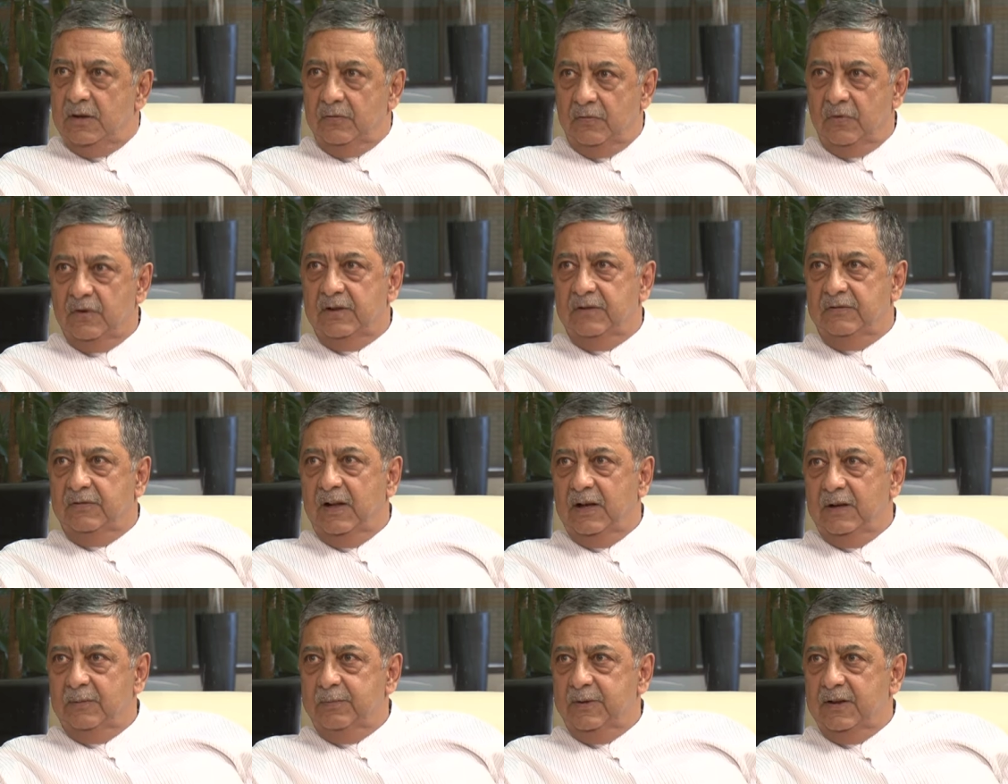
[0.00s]
for
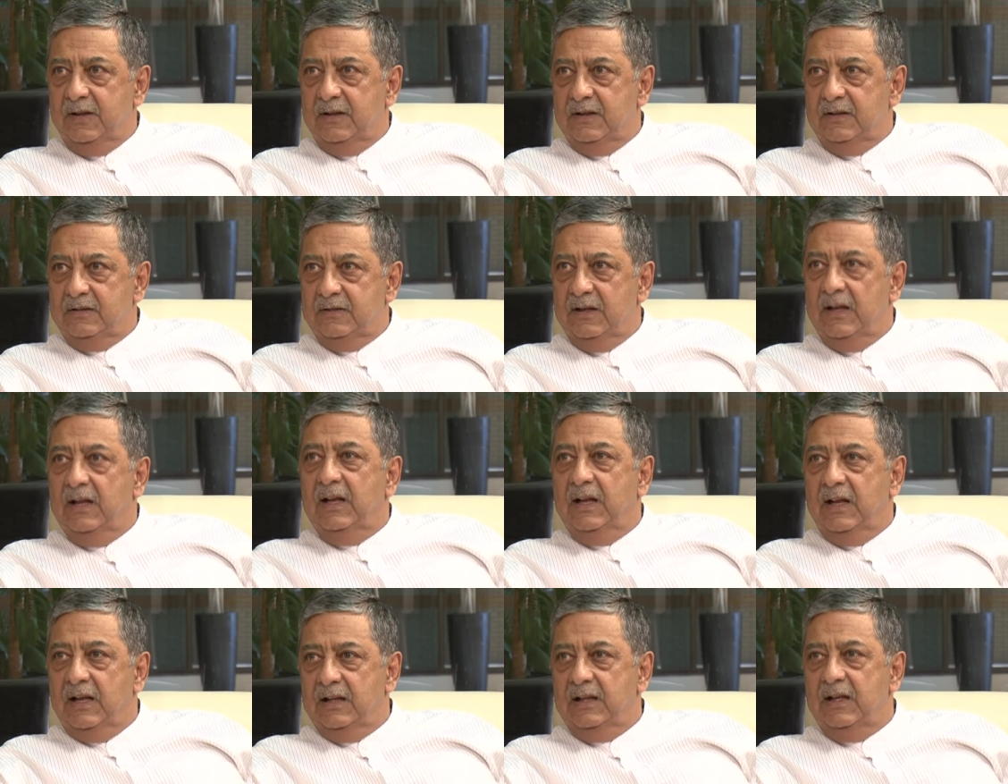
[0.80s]
developing this,
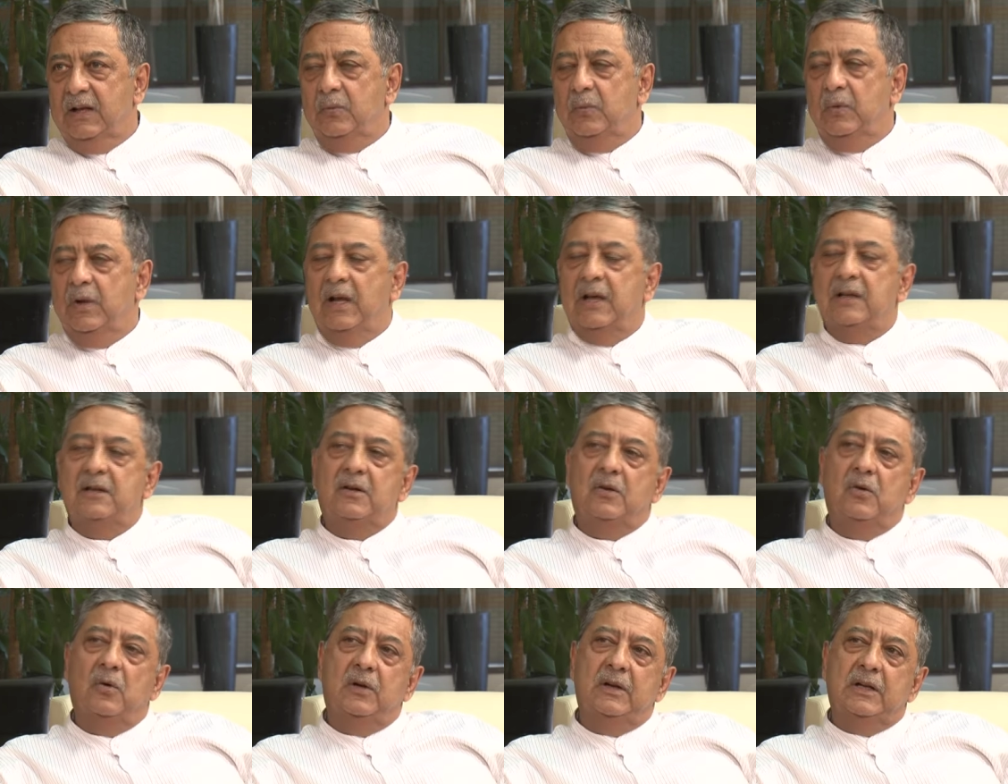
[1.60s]
and then we act
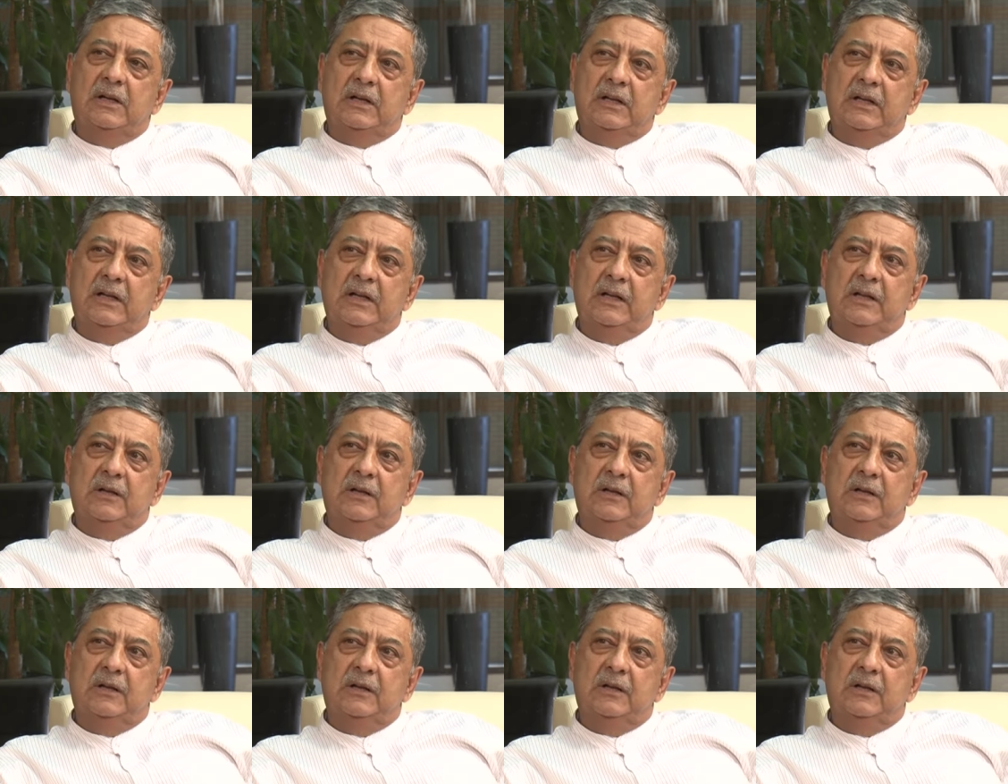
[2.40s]
accordingly.